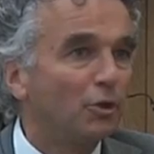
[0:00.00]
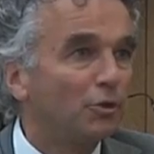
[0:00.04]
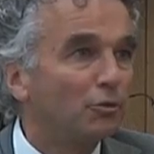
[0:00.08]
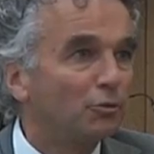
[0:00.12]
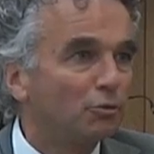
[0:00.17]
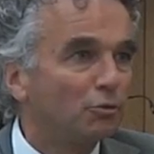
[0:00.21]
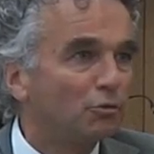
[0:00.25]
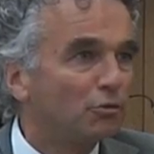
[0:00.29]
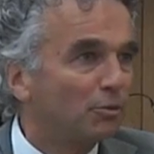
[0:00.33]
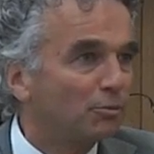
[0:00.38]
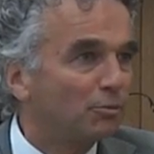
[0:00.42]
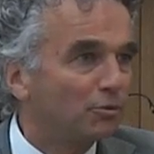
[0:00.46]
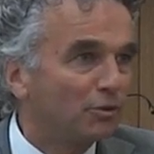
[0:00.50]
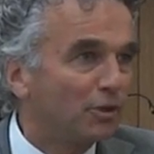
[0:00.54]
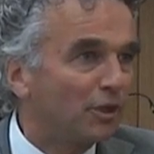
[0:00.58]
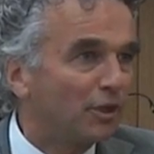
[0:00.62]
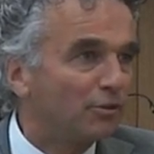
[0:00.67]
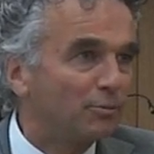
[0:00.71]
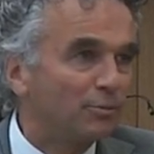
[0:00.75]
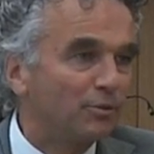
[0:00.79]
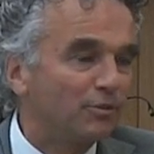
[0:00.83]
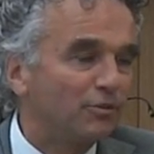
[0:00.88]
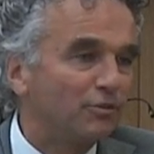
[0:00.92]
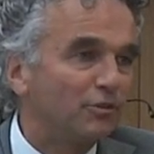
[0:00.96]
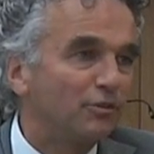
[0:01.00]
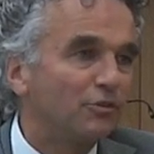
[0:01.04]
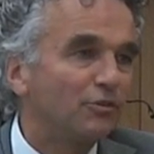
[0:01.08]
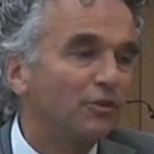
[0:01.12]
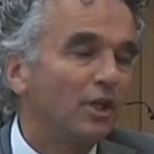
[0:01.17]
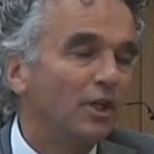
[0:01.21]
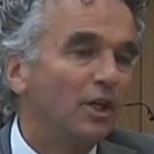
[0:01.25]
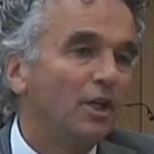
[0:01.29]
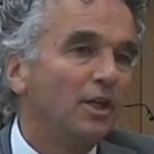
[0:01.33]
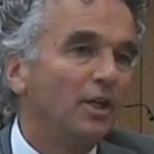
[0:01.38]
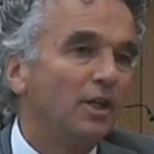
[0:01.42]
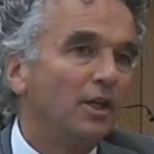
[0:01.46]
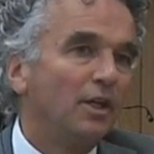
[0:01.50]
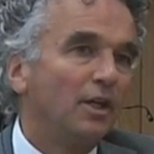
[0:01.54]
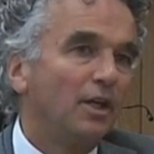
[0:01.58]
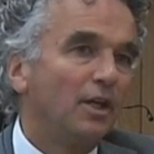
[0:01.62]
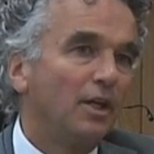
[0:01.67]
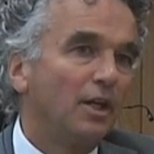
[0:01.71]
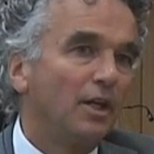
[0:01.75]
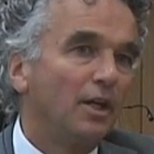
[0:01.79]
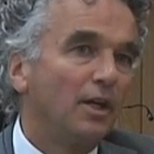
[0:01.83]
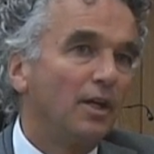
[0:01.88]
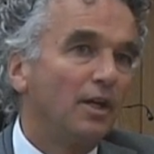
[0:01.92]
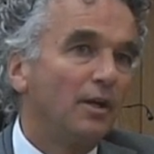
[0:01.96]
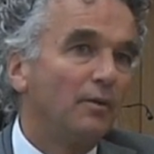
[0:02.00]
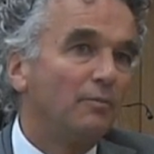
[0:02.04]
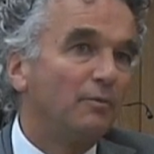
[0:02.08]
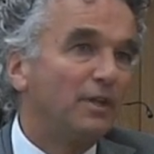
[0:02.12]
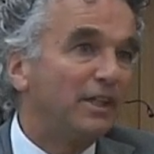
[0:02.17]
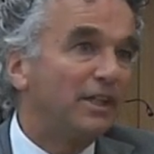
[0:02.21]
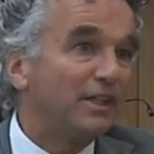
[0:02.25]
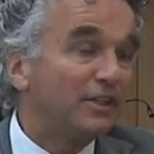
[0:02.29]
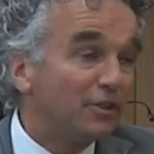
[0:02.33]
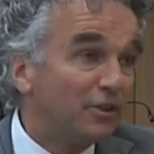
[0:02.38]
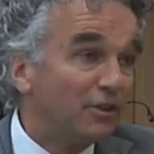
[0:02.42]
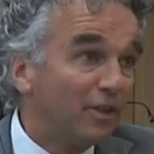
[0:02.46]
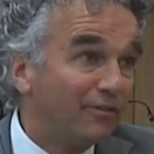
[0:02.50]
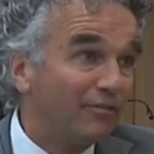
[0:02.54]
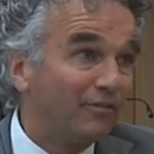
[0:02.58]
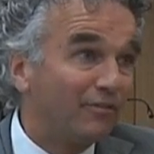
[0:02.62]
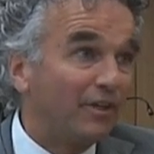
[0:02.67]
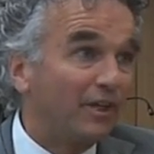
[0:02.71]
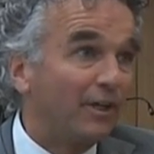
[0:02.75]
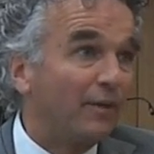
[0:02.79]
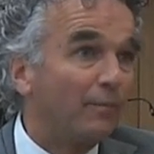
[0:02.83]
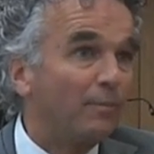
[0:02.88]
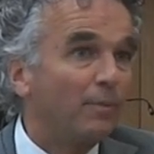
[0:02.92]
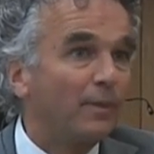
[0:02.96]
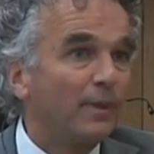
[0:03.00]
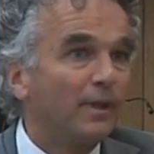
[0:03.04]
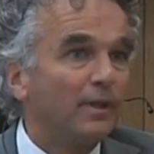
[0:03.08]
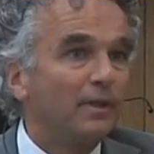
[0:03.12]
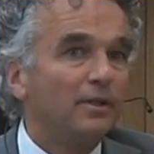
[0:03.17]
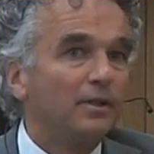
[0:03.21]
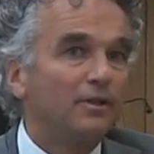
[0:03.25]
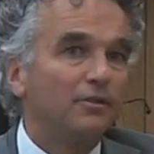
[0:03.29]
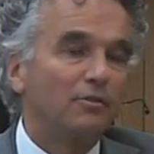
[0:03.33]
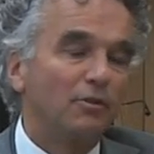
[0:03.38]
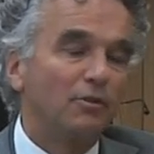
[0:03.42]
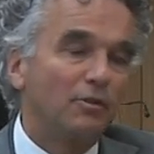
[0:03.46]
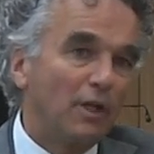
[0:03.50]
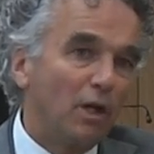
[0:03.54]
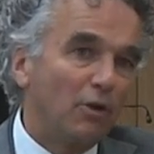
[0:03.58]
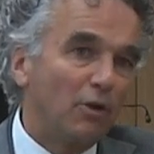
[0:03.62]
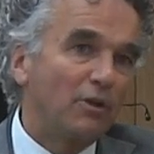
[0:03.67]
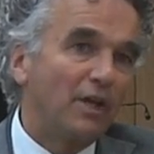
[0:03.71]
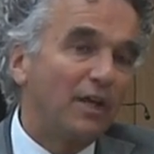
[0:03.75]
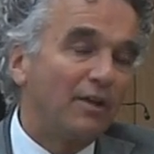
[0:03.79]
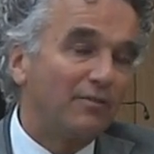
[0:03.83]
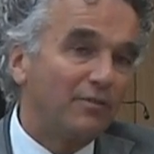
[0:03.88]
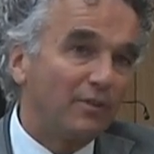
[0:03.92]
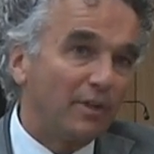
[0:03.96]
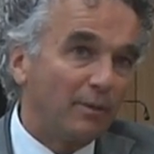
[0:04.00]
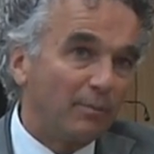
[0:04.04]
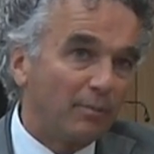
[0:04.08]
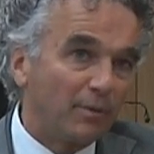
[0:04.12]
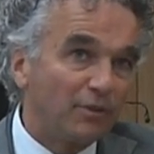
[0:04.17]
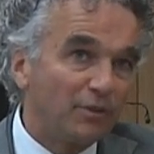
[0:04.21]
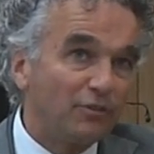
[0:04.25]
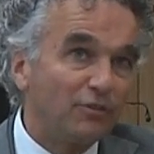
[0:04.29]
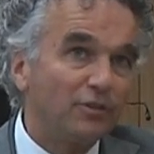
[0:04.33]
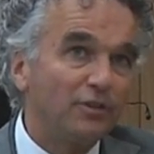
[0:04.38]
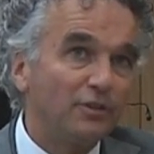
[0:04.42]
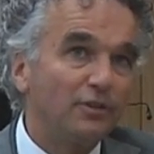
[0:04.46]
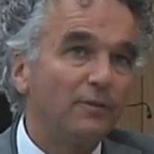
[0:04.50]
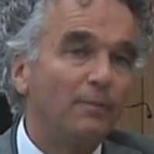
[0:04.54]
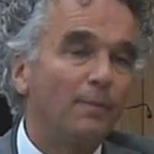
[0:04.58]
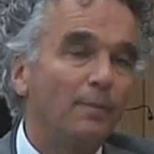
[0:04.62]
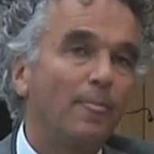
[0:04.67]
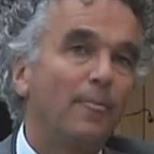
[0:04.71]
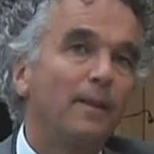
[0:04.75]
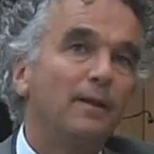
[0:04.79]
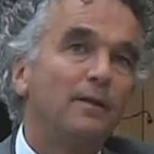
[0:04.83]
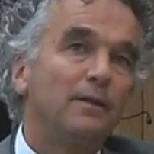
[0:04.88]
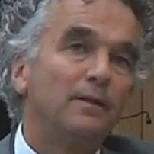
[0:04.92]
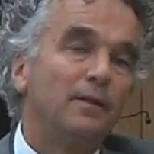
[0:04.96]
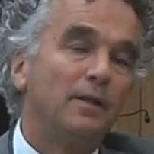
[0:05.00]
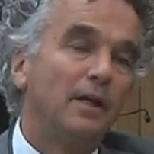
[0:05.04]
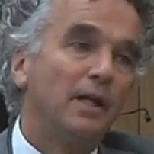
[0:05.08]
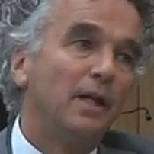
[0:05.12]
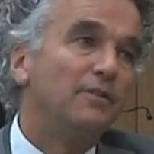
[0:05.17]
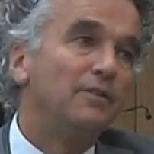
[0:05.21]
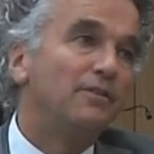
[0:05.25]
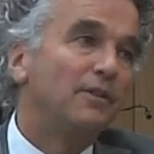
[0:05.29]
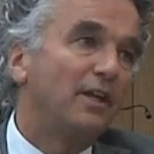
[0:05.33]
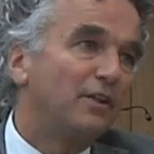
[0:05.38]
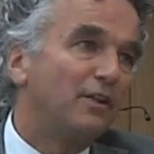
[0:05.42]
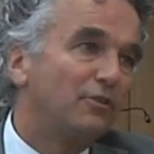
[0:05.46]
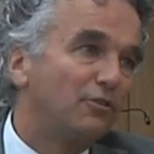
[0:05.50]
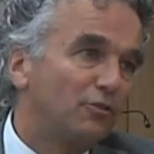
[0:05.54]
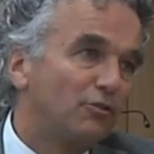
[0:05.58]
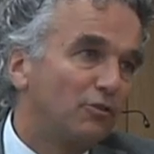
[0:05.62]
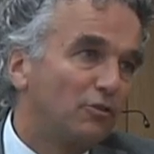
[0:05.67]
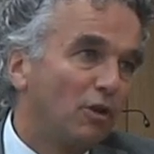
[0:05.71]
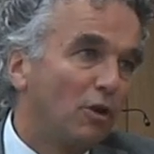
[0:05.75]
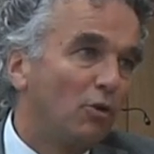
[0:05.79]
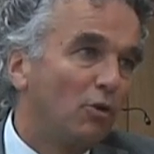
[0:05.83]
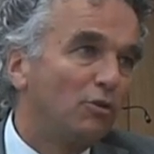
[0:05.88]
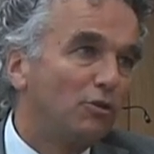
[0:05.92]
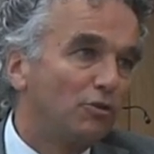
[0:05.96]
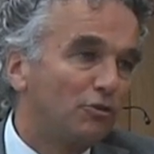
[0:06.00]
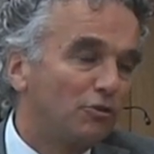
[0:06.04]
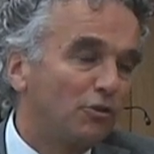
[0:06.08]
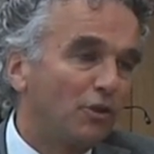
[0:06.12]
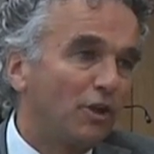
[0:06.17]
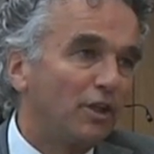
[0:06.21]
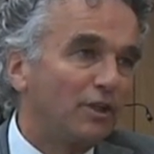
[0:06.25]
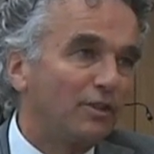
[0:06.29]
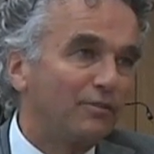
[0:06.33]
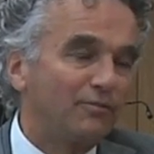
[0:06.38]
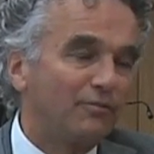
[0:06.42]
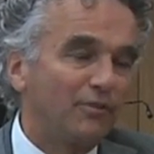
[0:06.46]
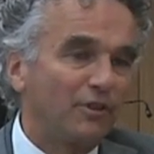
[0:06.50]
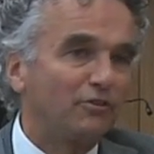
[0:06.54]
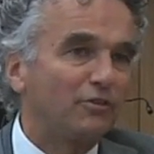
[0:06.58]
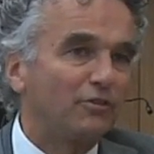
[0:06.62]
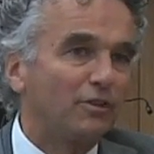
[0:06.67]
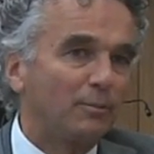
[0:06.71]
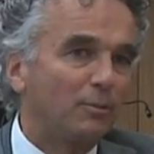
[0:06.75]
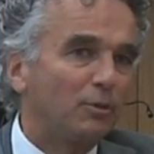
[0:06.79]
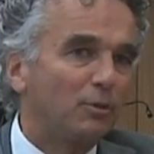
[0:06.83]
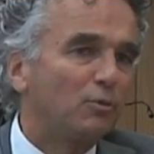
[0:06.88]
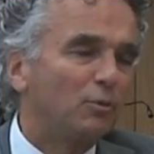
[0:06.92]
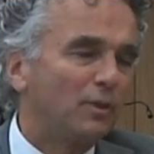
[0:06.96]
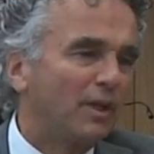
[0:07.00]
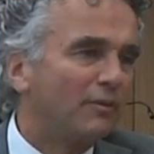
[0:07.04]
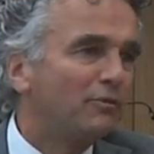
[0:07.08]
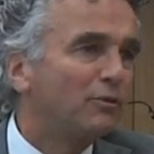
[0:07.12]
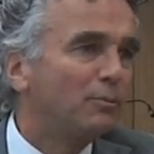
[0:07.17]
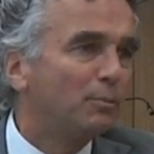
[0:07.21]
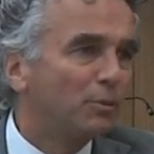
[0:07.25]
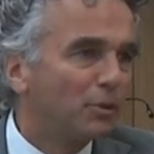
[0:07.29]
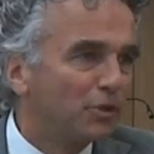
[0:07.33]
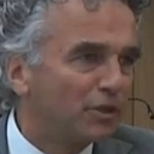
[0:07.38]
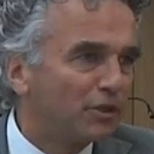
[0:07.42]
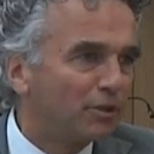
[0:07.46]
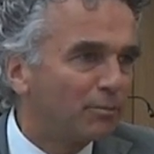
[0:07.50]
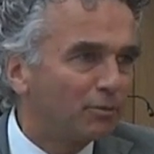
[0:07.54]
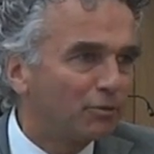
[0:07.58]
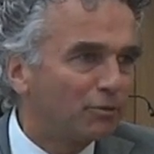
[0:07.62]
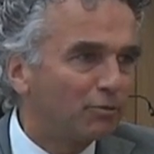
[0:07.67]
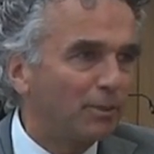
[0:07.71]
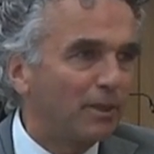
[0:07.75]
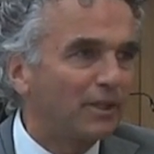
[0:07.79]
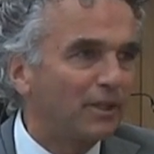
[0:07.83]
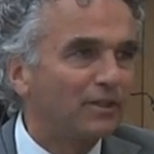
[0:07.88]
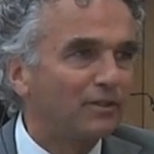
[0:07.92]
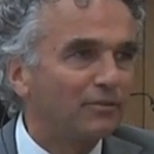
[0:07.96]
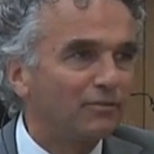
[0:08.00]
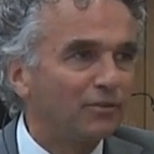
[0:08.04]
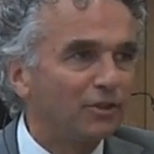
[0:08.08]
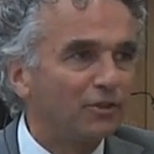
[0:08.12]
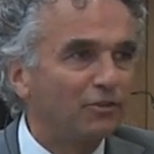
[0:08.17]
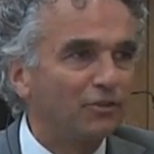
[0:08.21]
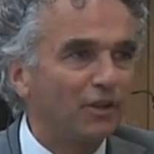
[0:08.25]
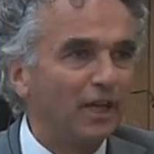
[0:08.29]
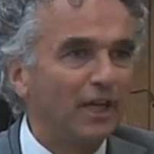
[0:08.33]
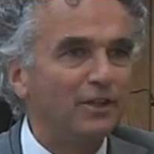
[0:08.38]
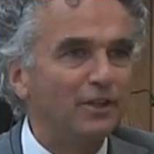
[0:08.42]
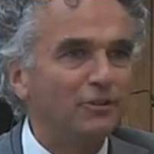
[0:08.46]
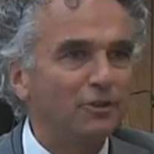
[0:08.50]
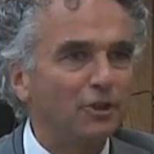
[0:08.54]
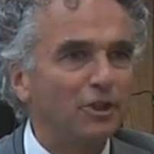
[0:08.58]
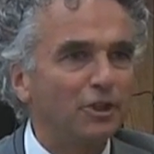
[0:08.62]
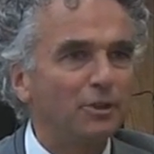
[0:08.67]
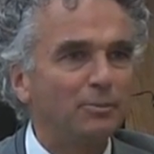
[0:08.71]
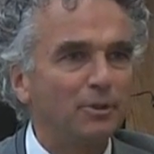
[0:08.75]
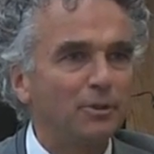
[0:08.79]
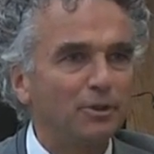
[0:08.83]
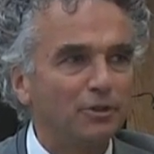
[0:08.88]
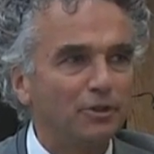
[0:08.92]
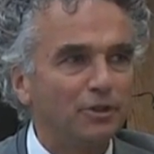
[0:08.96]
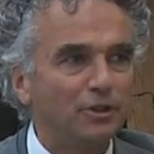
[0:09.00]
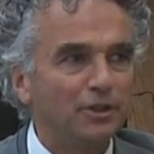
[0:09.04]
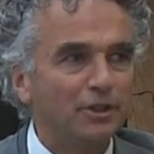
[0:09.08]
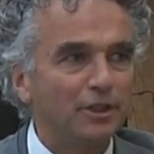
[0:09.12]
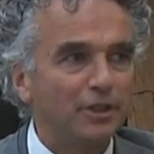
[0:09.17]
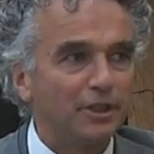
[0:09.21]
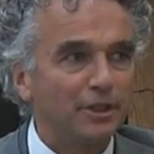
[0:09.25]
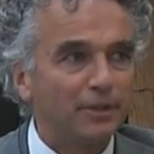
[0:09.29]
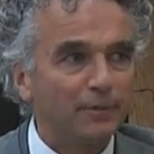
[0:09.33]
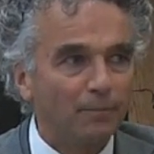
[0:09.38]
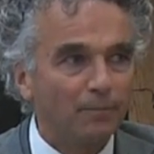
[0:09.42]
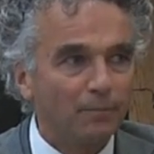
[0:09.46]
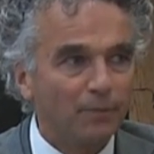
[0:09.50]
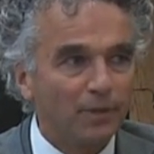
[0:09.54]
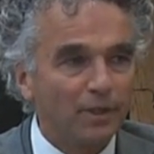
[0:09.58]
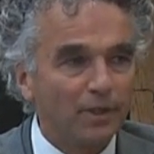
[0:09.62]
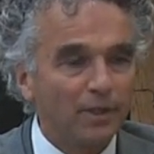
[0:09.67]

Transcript: do not do subsidized business. Uh, they did nothing. So now they have an ambition, and they slowly start investing. But we okay. have to put it in perspective. Yeah. It's eight hundred million a year.